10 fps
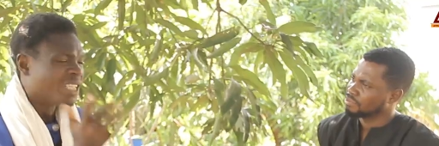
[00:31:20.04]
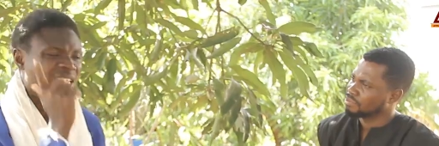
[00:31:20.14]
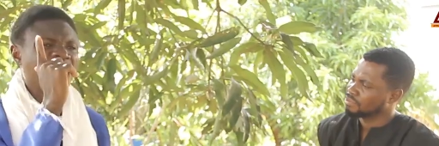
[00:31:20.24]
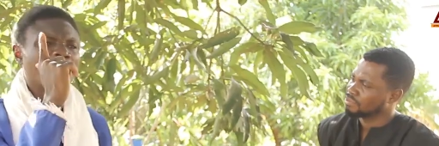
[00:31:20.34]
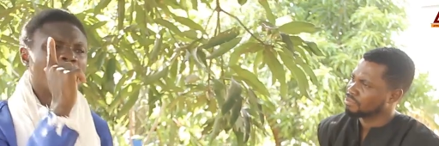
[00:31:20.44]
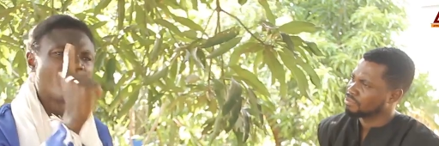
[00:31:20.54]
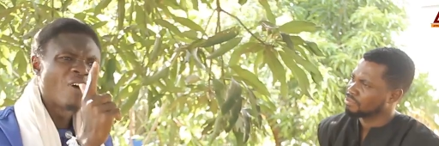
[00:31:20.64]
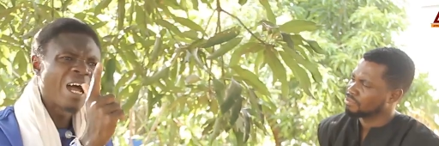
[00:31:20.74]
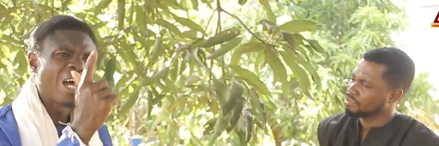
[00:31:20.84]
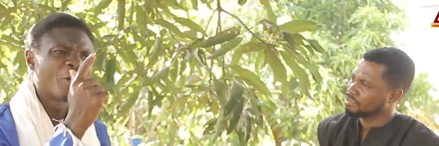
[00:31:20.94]
Speaker 1: Tis a real
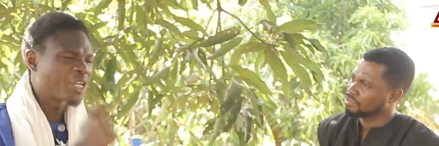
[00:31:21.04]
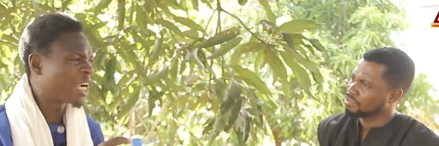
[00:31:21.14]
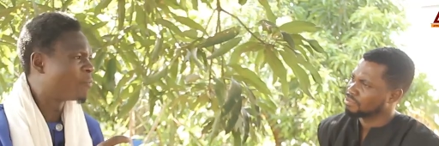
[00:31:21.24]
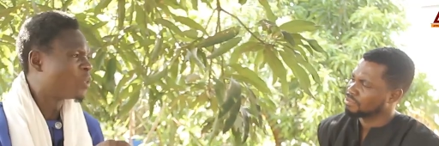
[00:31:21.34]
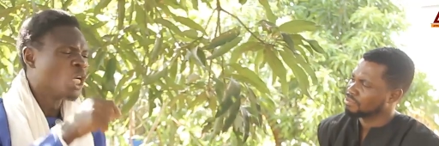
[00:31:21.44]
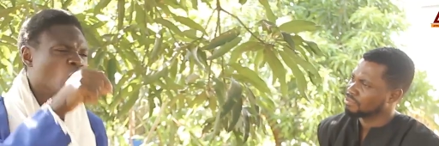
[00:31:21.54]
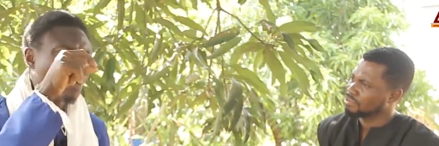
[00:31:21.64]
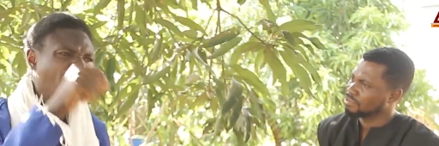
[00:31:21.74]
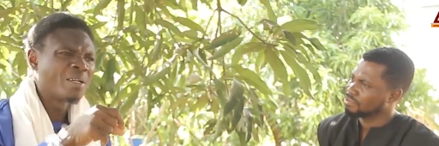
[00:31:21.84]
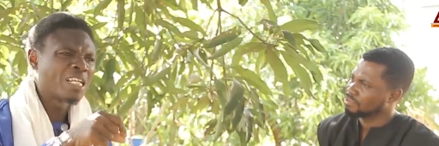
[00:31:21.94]
four air shed.
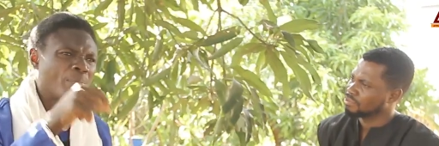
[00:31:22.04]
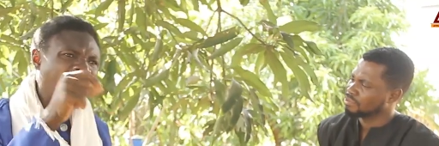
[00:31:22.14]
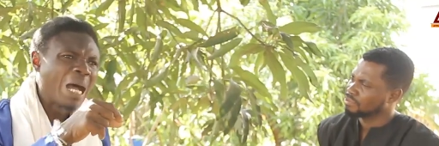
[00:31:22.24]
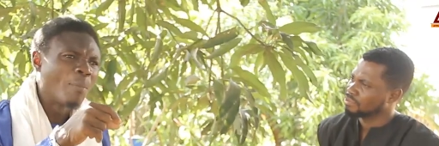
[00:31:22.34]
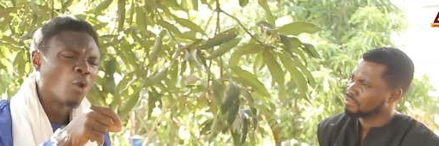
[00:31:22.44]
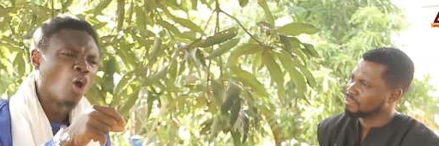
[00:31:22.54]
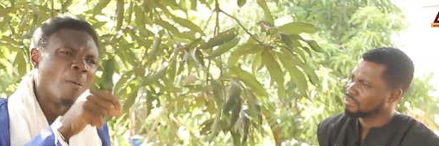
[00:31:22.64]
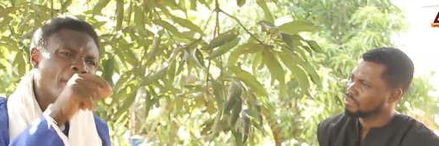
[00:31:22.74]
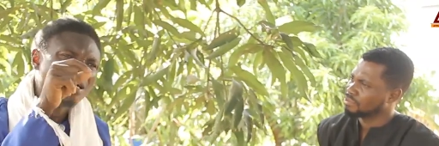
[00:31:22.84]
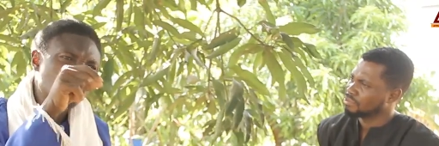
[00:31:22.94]
No man was a Bible on
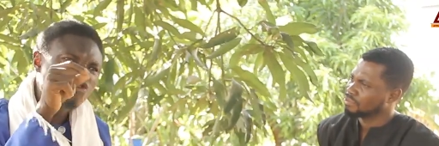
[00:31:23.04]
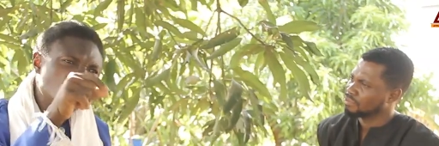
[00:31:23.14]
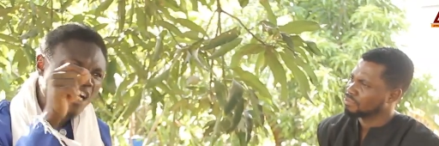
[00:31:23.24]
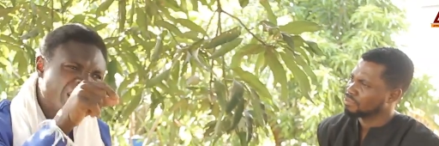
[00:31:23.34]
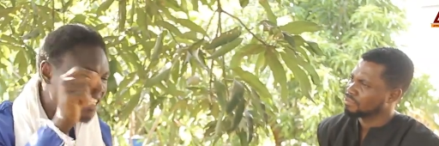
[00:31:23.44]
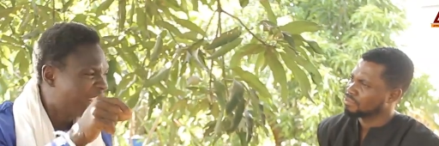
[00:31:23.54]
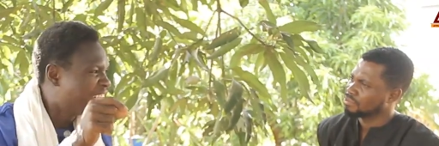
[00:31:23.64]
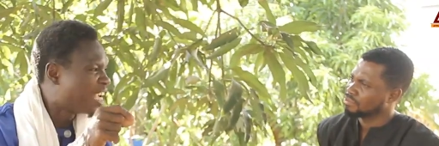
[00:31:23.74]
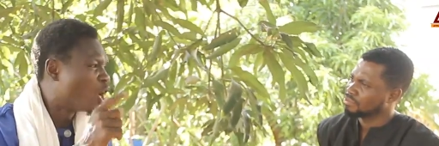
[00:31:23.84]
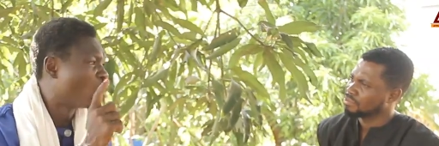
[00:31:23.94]
Ombusian the
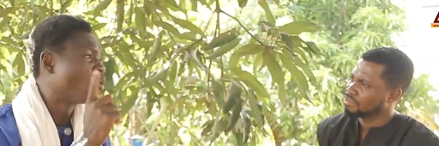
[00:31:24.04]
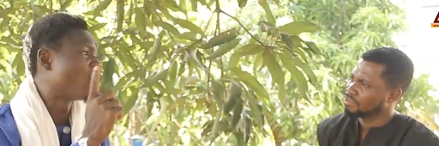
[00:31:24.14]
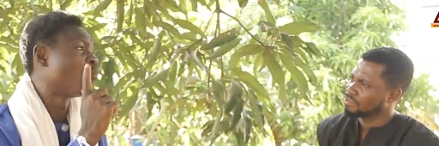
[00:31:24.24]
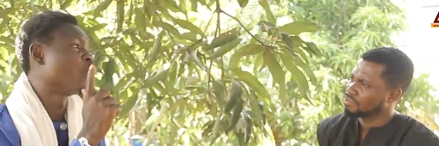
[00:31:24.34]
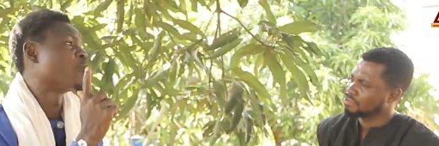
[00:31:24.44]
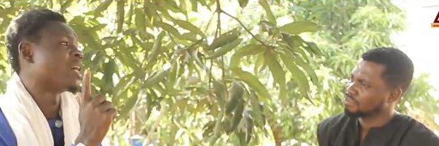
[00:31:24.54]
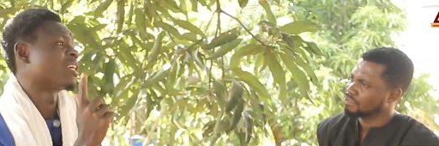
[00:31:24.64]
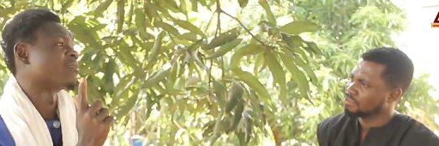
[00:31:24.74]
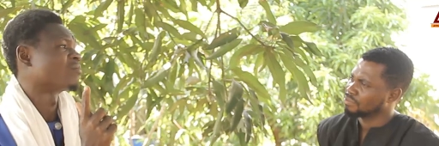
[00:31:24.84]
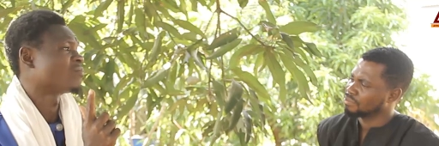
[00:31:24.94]
Yedia on
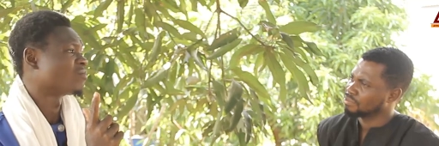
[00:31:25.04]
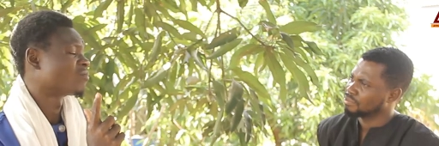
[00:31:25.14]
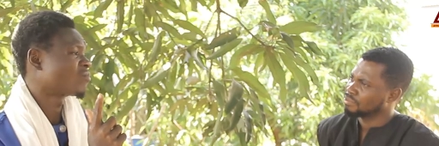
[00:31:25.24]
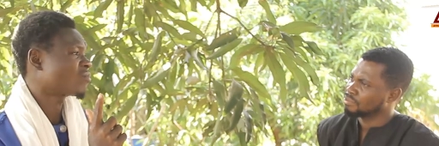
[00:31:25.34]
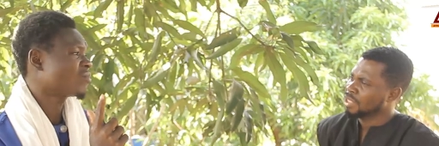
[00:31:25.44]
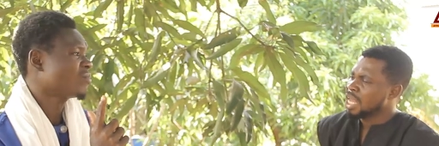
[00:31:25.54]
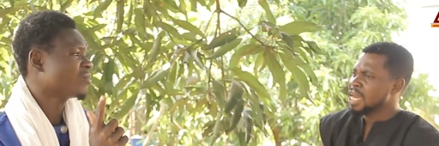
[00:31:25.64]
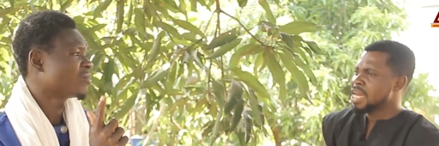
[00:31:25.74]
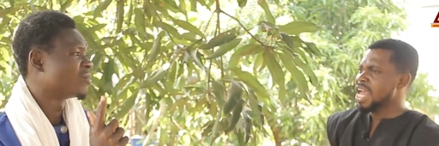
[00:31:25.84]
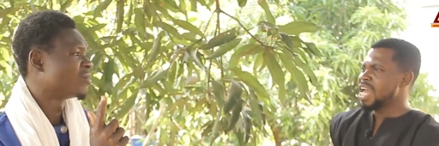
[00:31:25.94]
Omodumaye.
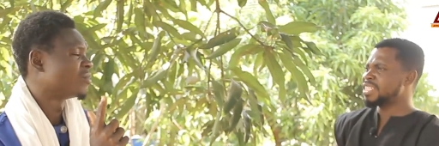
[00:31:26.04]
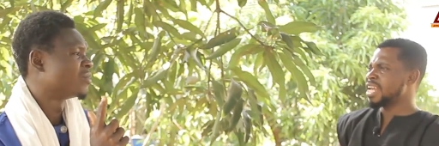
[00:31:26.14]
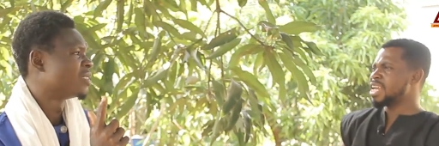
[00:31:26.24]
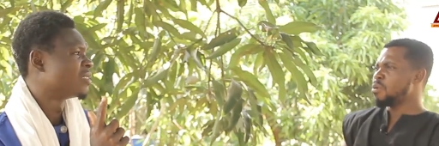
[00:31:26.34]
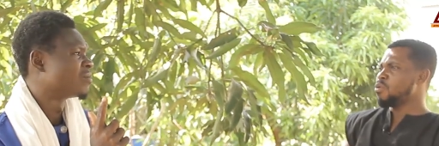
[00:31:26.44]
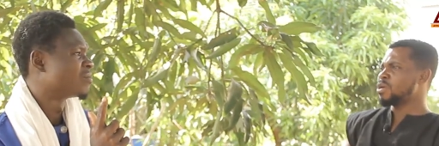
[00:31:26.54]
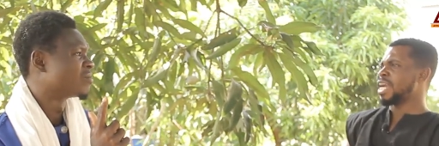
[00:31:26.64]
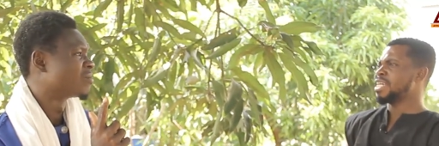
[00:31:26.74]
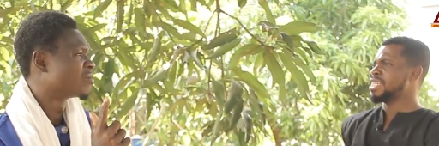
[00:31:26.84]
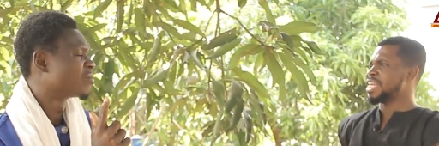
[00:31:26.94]
Speaker 2: Listen, your
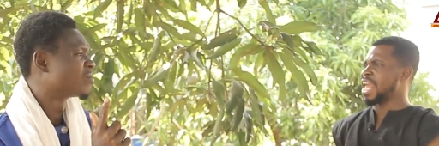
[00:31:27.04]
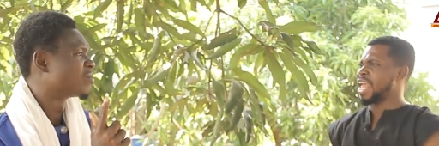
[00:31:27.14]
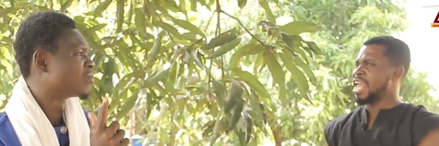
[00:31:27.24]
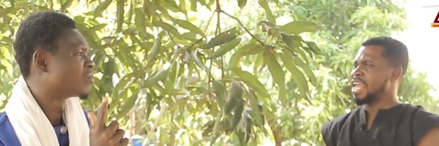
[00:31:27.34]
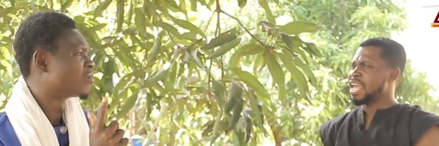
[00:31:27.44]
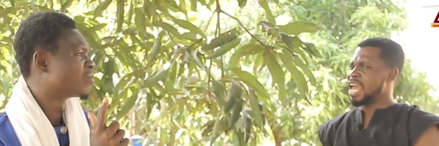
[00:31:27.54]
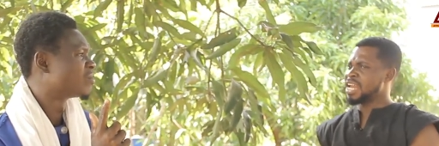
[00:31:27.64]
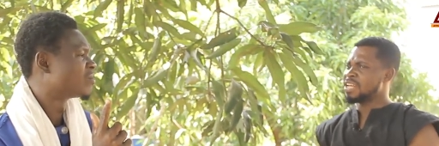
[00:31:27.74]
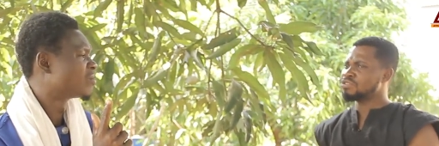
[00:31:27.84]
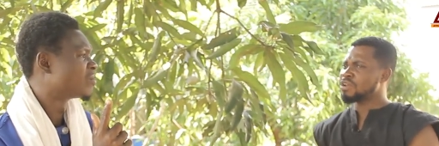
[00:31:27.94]
walk, dear.
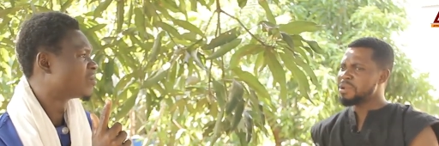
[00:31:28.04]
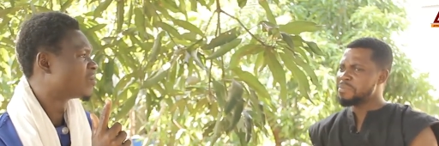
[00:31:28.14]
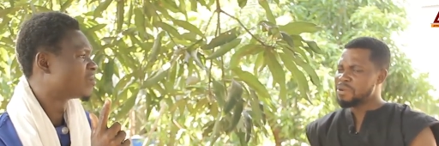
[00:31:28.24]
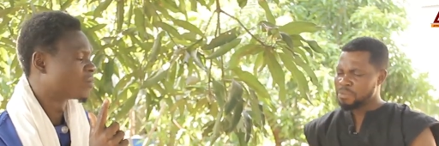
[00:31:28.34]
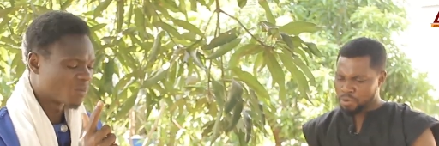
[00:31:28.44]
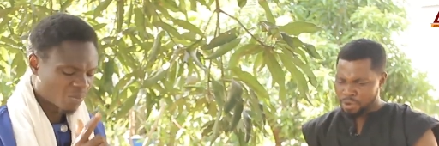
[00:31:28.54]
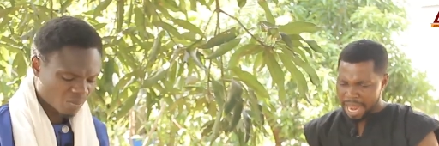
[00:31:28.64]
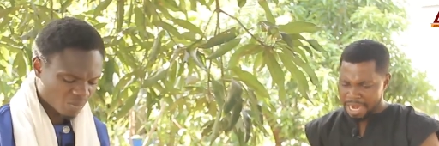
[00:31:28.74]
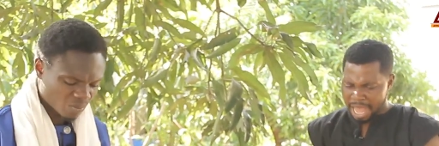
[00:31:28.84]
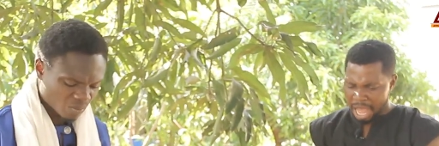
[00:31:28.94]
And then sorry be no more
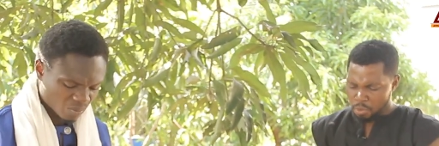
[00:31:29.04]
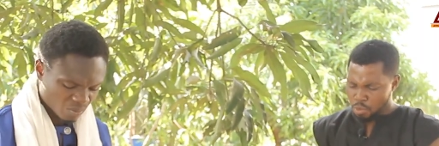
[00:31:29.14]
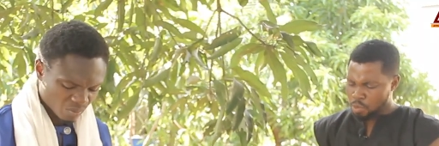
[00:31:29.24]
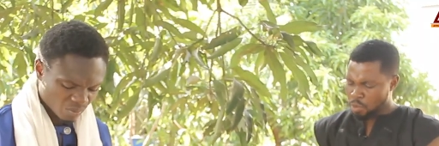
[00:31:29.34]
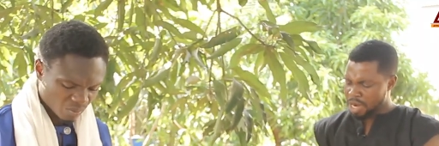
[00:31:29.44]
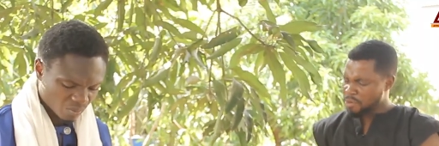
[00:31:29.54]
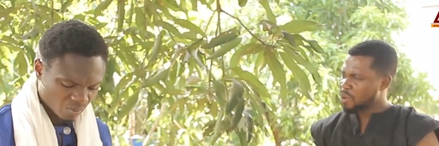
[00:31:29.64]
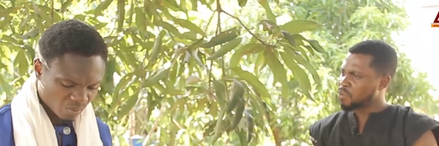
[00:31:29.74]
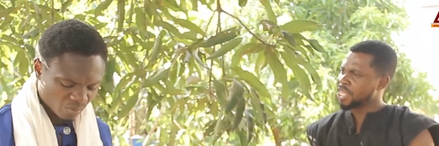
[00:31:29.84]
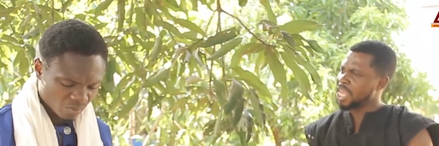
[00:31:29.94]
crana, oh,
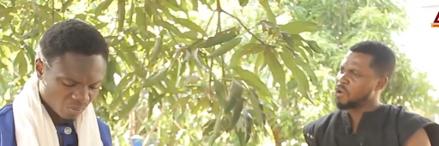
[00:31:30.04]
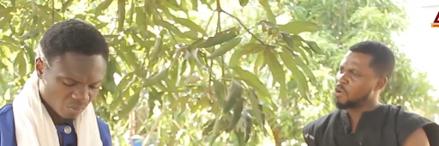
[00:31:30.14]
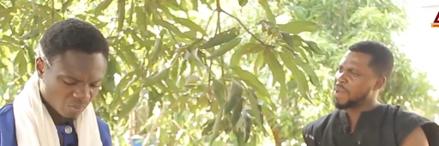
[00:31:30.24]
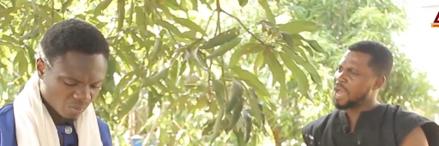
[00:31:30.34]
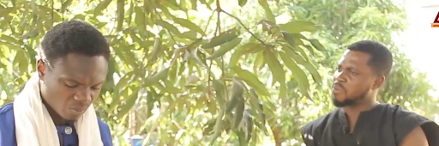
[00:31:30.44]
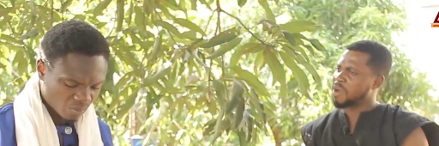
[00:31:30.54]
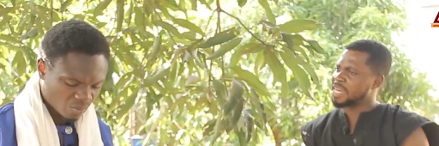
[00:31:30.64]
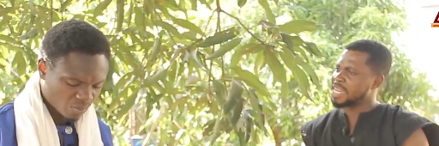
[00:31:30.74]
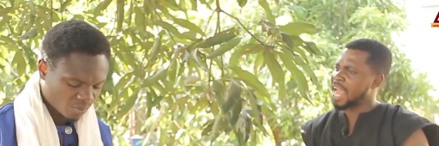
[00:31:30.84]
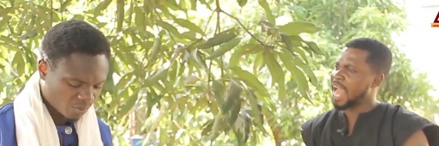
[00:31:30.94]
Quanoa Quaye or
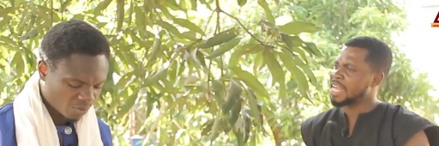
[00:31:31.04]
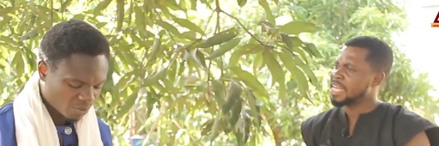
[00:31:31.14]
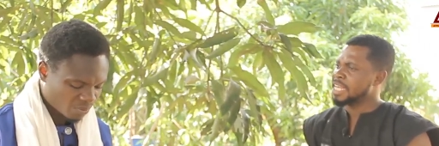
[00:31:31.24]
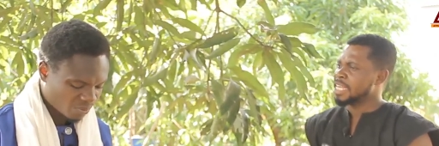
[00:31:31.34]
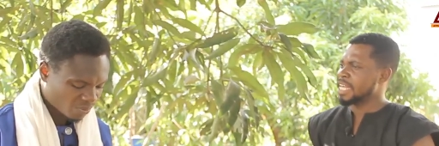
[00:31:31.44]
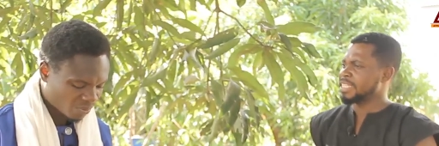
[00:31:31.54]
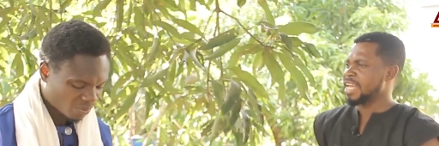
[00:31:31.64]
Bahua dear. Yes,